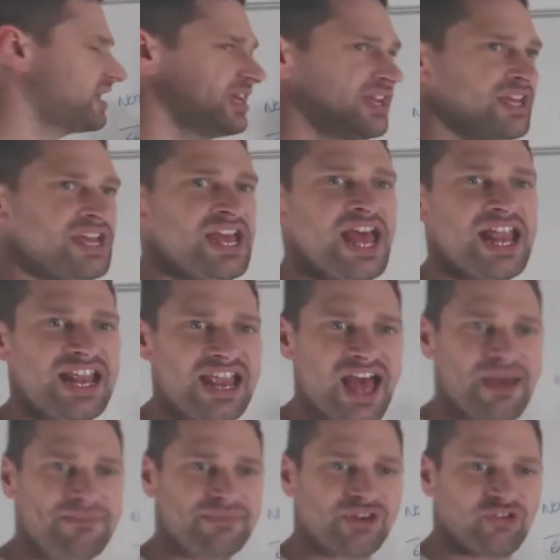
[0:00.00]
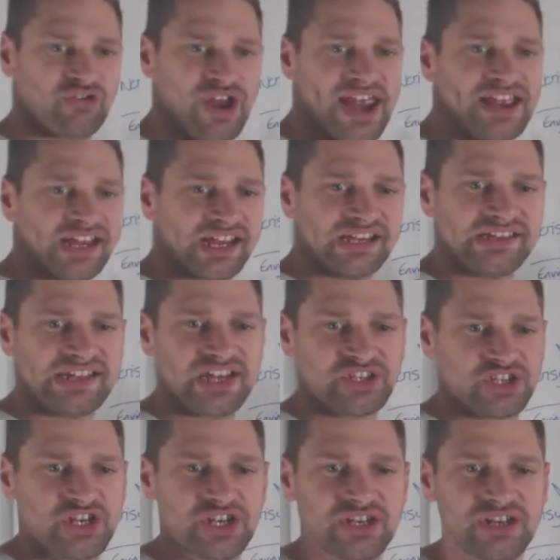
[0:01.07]
going to um, create a
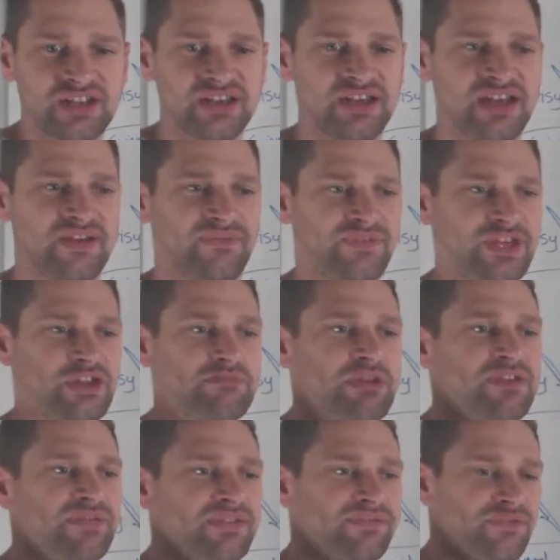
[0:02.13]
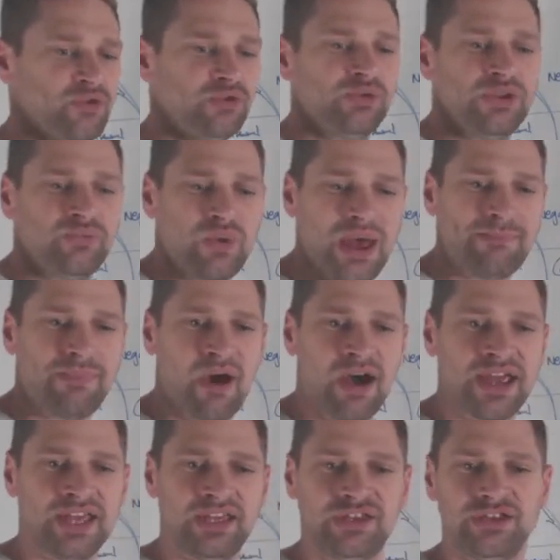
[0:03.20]
condition for you moving forward
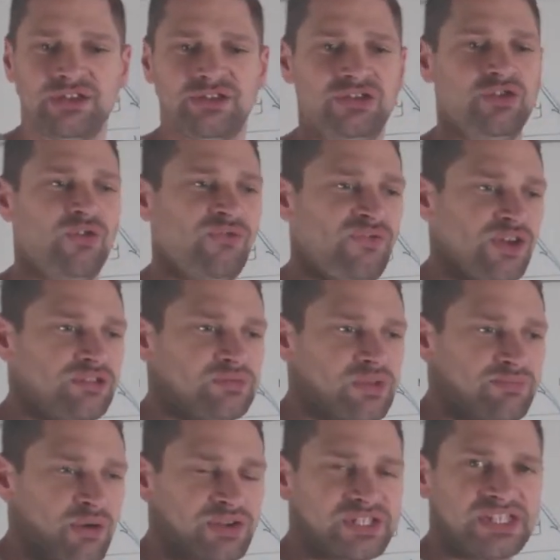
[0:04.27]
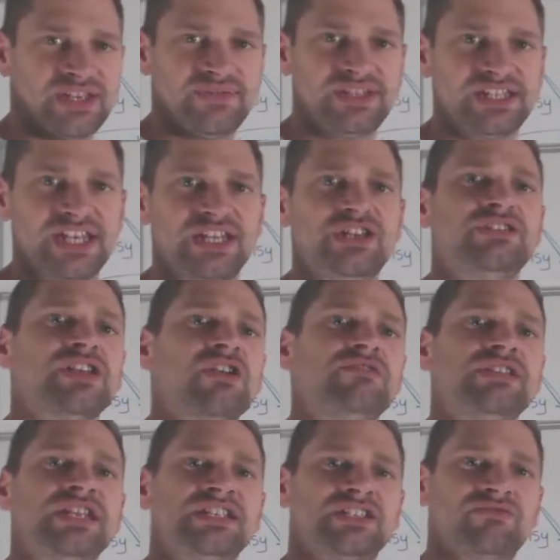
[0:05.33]
whereby you're filled with positivity and you
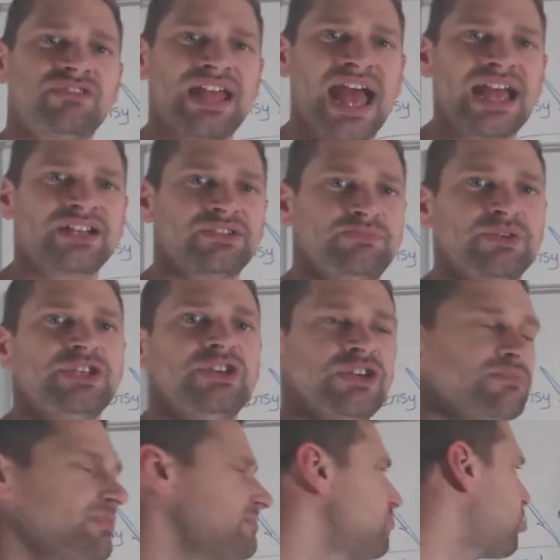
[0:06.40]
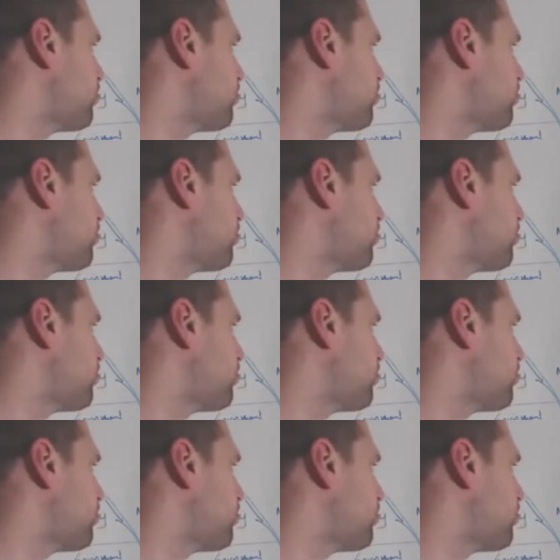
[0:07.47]
don't need to react, but you can be